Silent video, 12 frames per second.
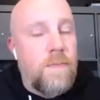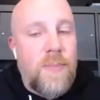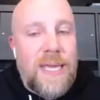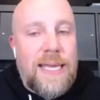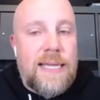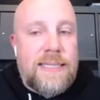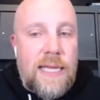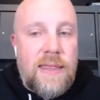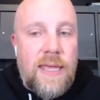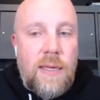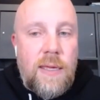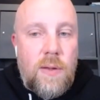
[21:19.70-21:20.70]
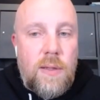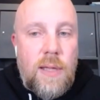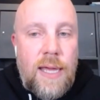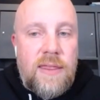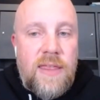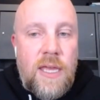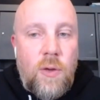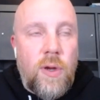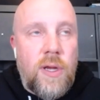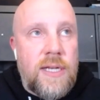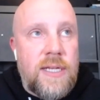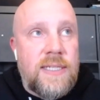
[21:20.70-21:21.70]
Because I think we're
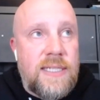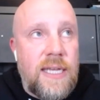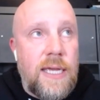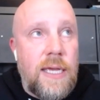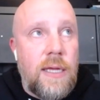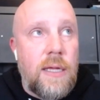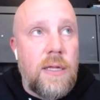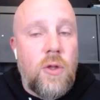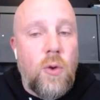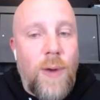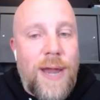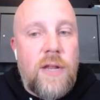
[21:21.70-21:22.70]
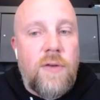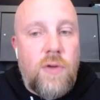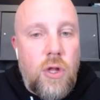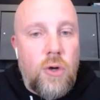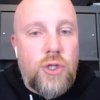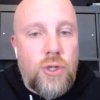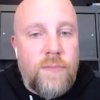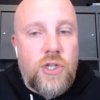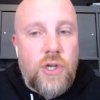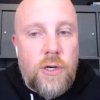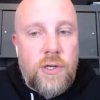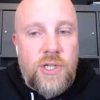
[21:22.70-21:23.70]
going to see the rate of closure of
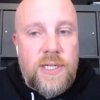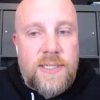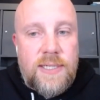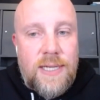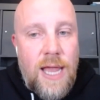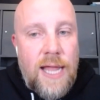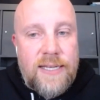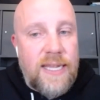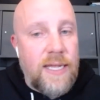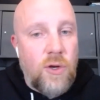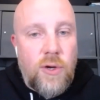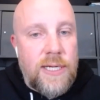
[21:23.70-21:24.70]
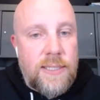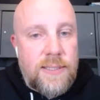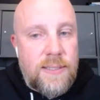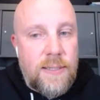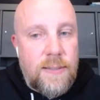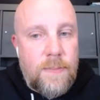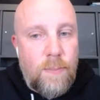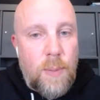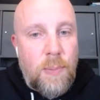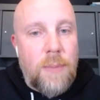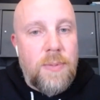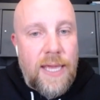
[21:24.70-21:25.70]
churches not decrease, but
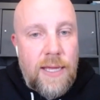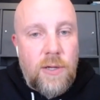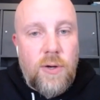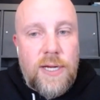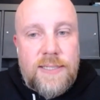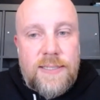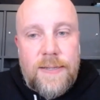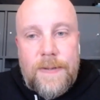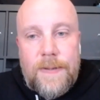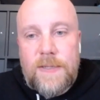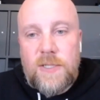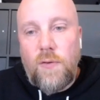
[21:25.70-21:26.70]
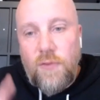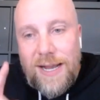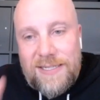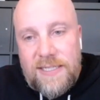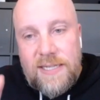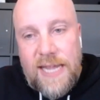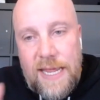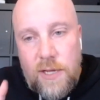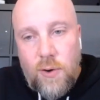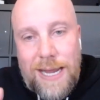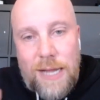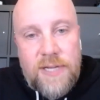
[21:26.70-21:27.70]
probably increase. So for us to take
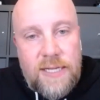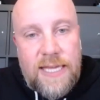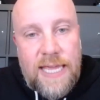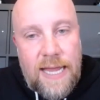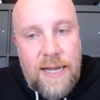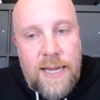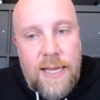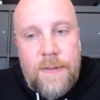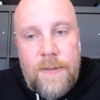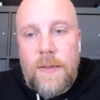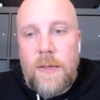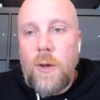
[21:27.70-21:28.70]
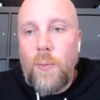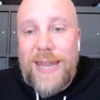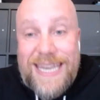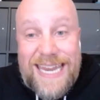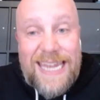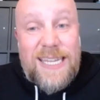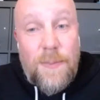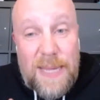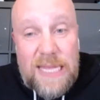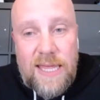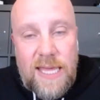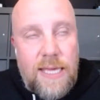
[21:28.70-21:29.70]
ground in Canada, we need to be
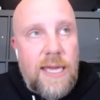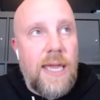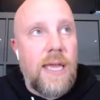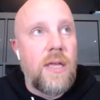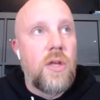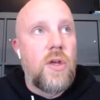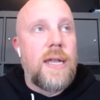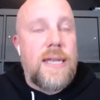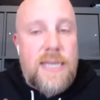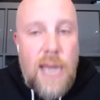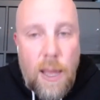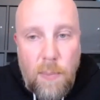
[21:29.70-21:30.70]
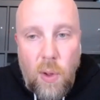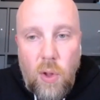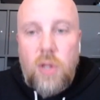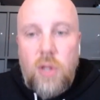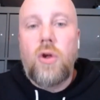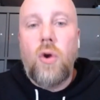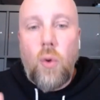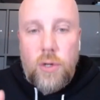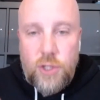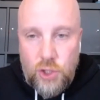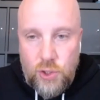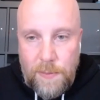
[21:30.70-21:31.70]
thinking double or
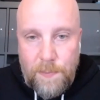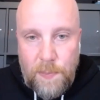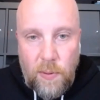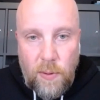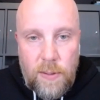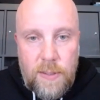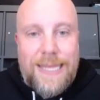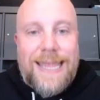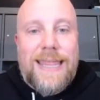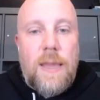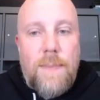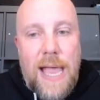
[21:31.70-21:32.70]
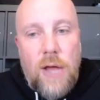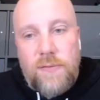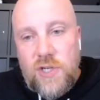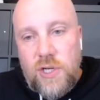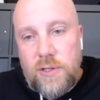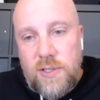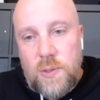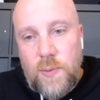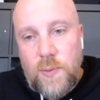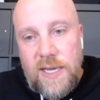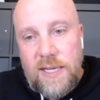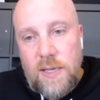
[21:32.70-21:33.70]
triple the amount of churches we
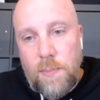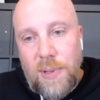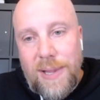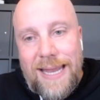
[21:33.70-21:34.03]
need to plant.